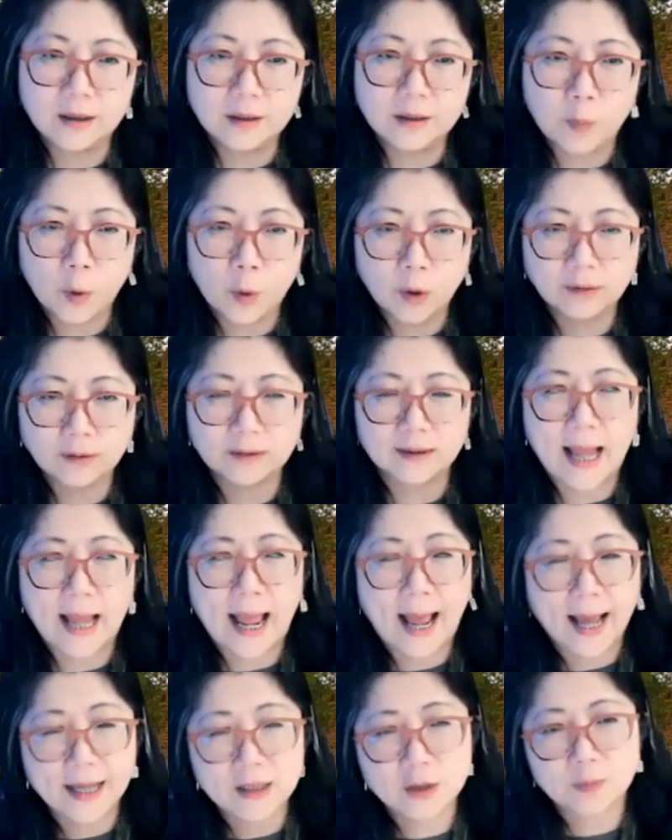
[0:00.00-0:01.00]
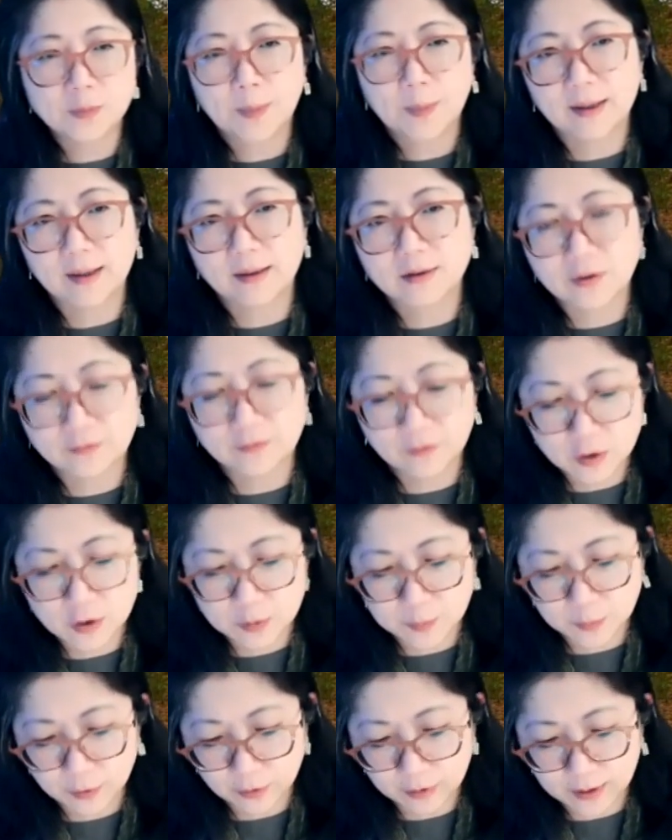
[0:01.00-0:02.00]
important aspects of this
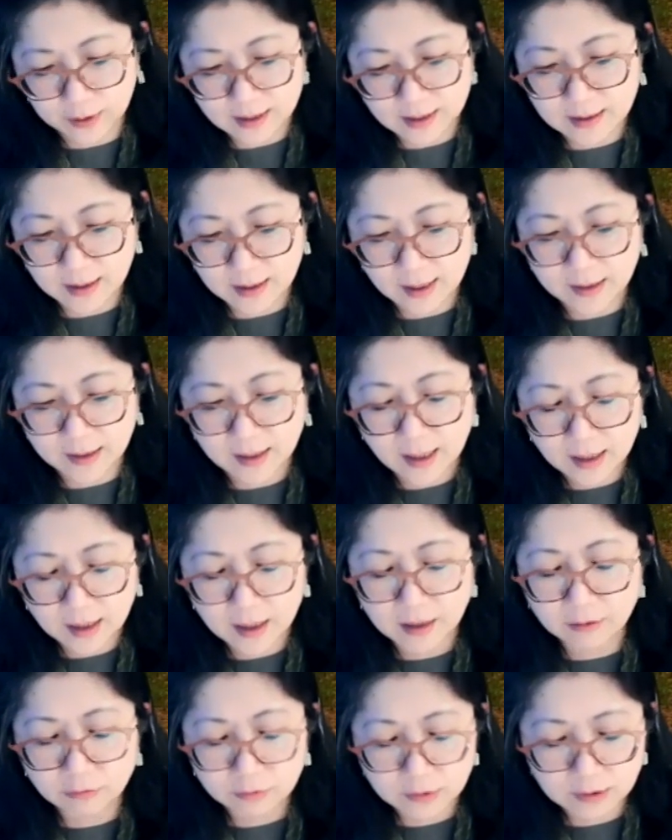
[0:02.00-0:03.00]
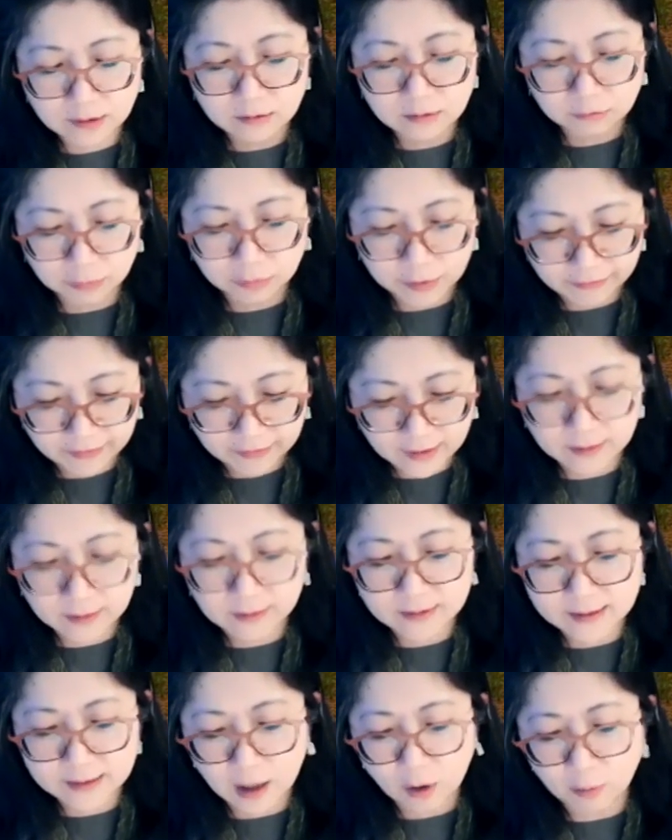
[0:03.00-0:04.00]
book is that it
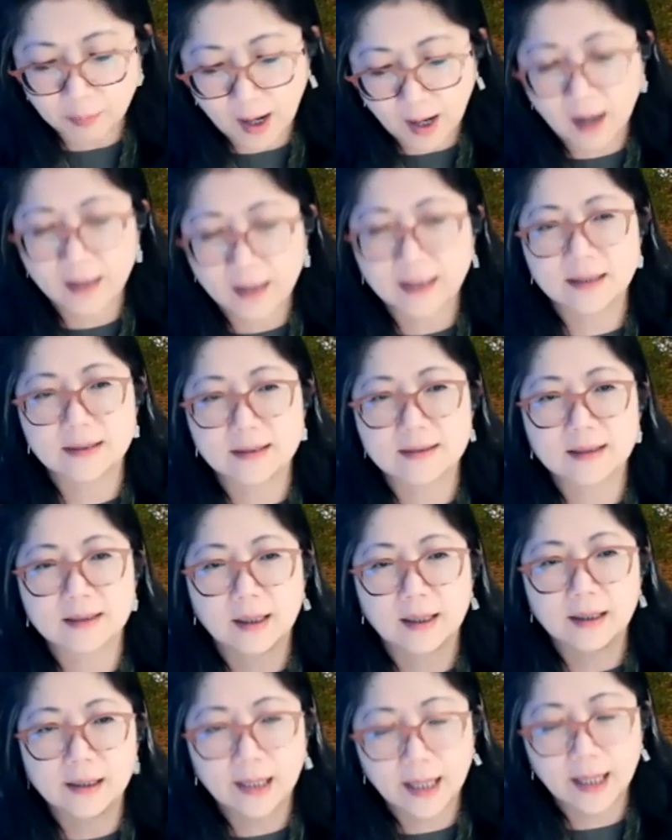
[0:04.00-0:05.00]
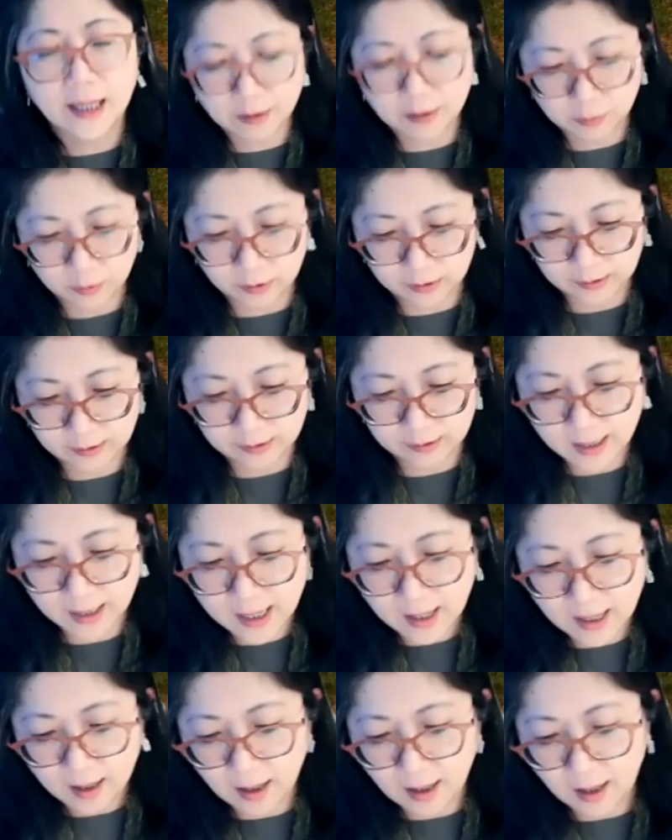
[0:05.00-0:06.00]
reveals how bodies and labor
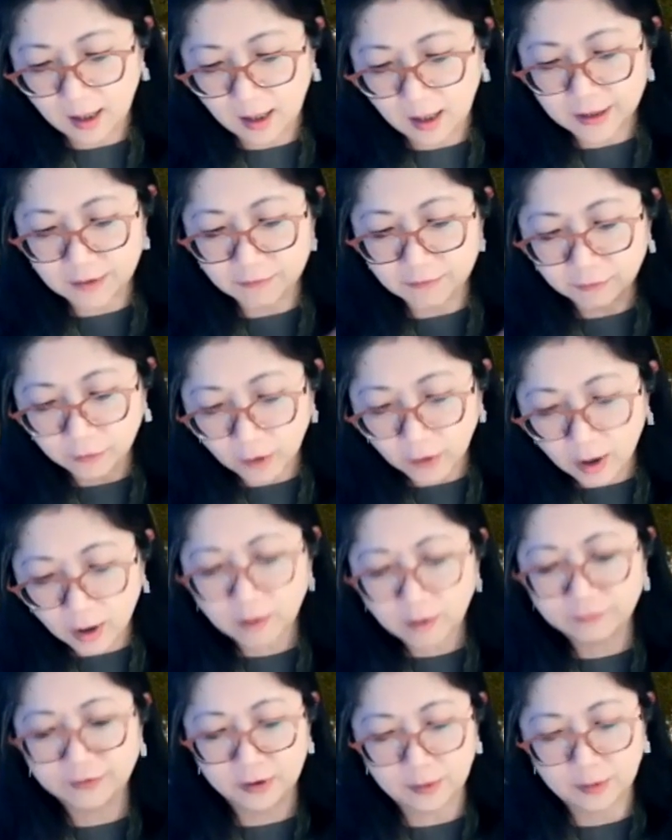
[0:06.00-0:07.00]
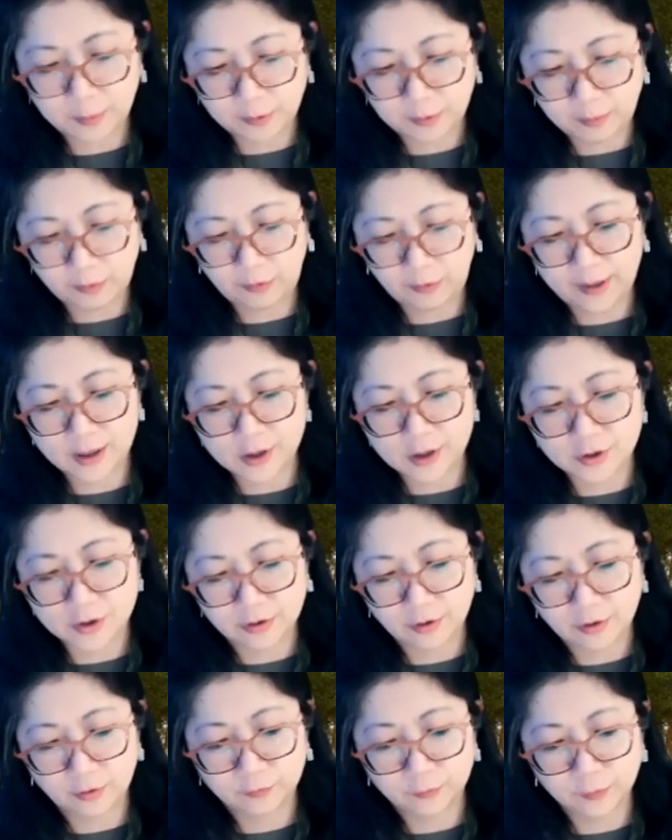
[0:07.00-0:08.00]
involved in the
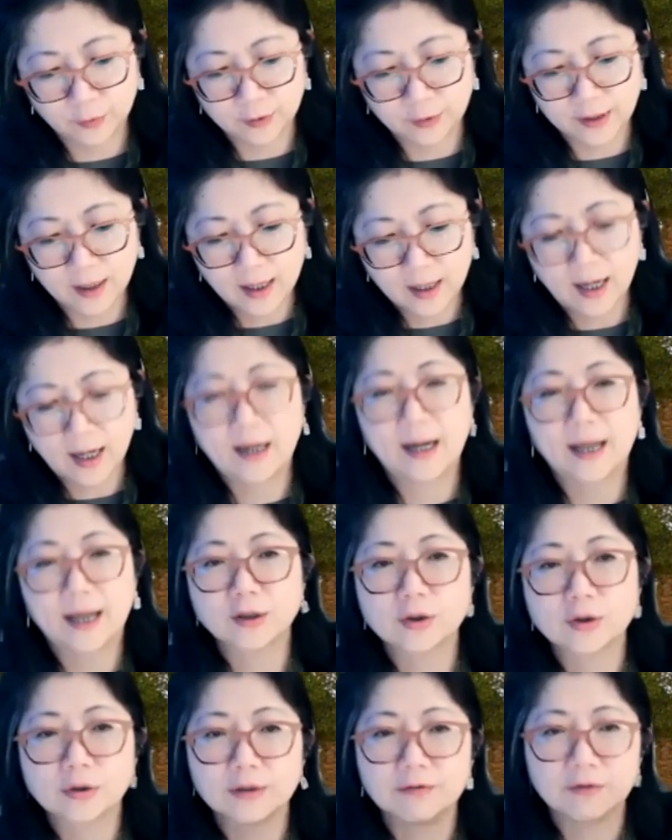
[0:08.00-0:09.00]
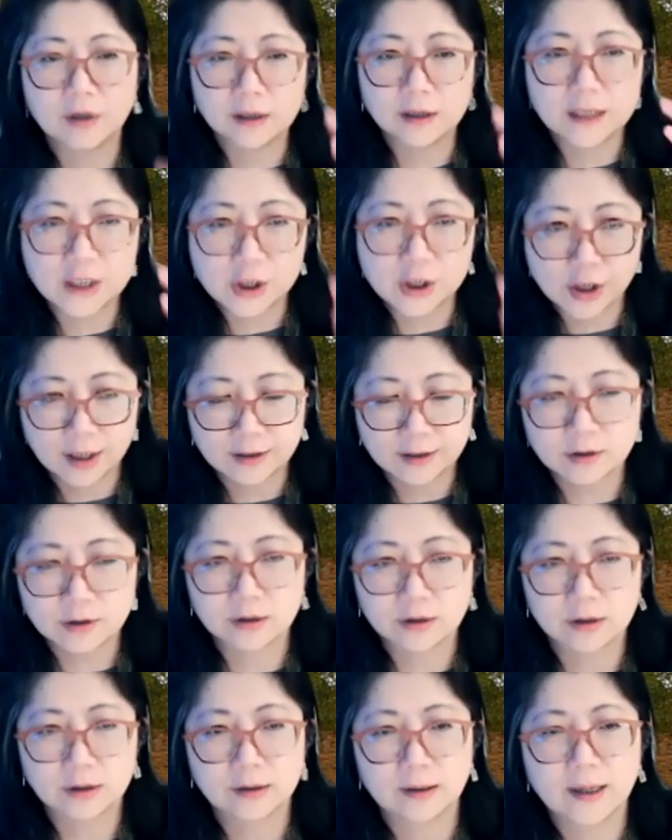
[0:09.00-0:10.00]
preparation of food are actually very
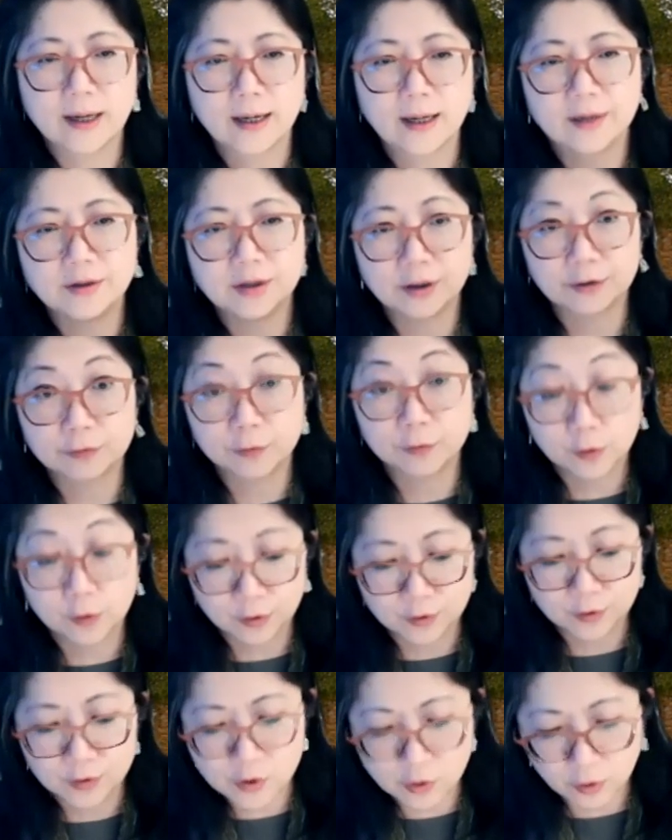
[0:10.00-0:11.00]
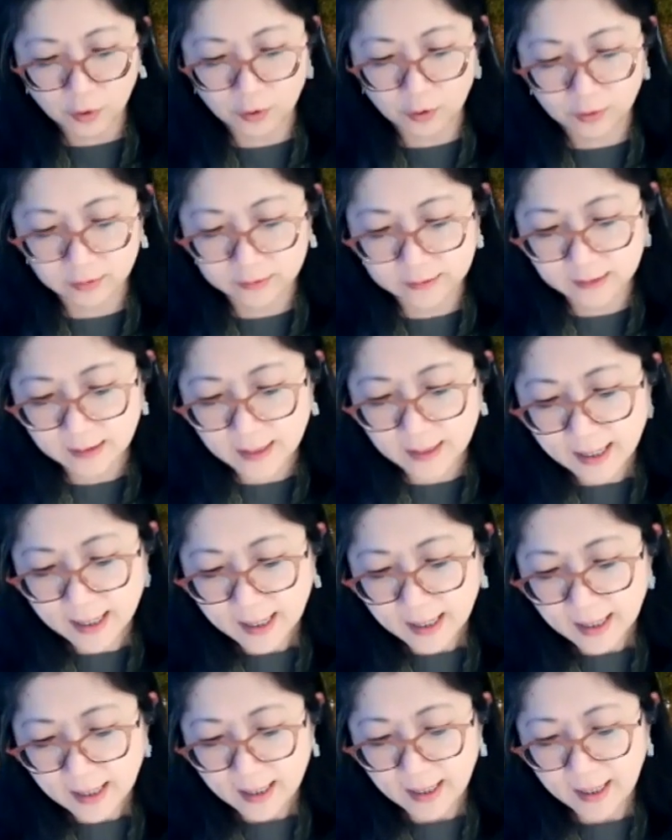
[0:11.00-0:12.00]
gender and therefore controlled.
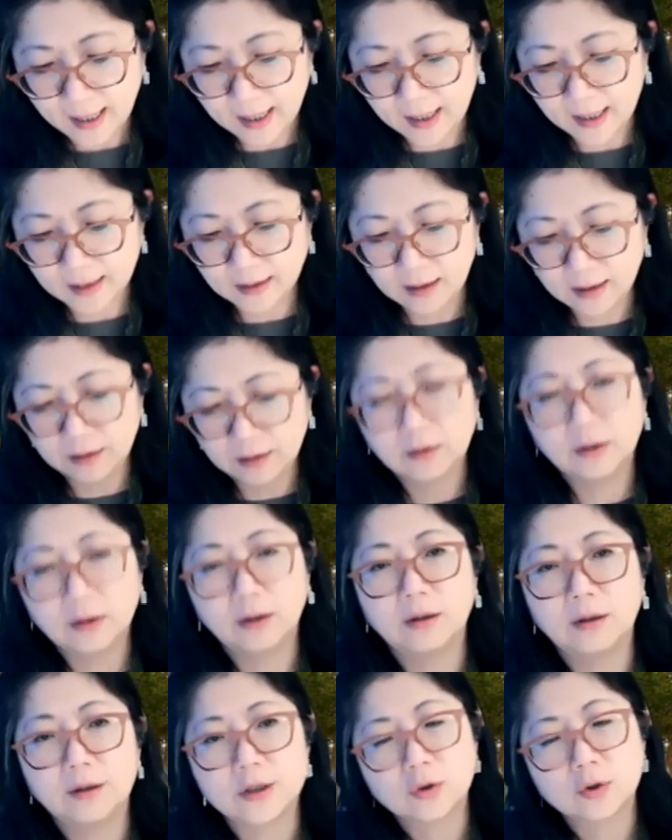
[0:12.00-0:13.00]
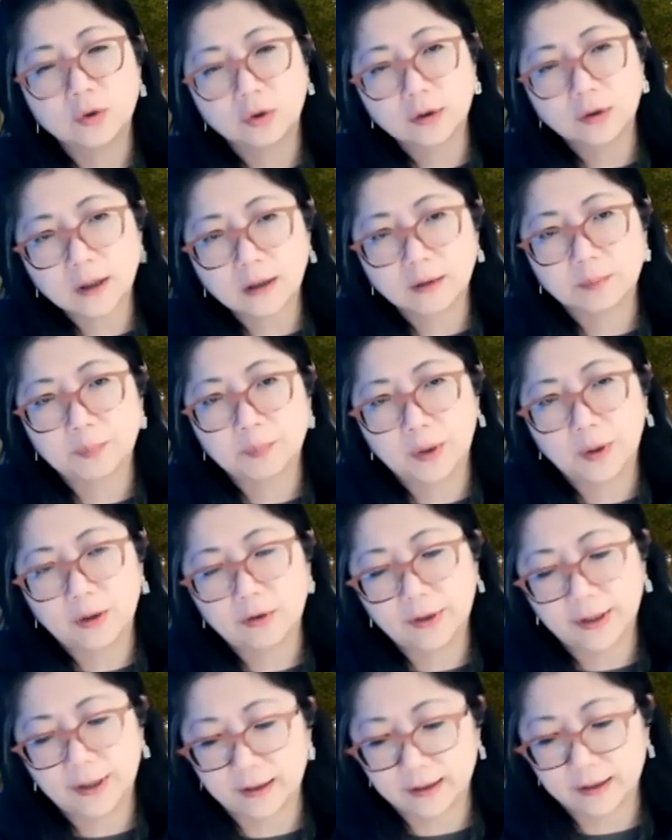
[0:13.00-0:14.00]
And in the historical
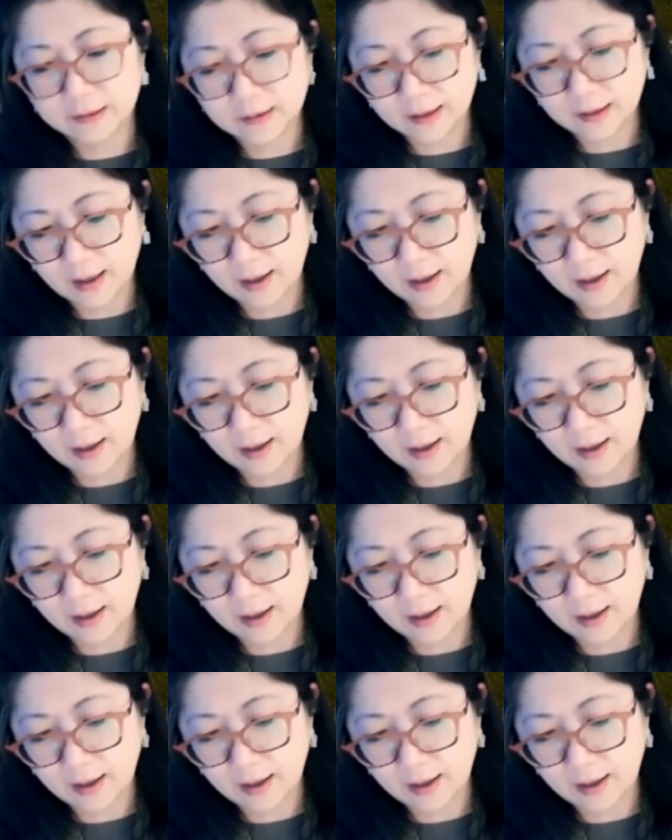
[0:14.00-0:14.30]
period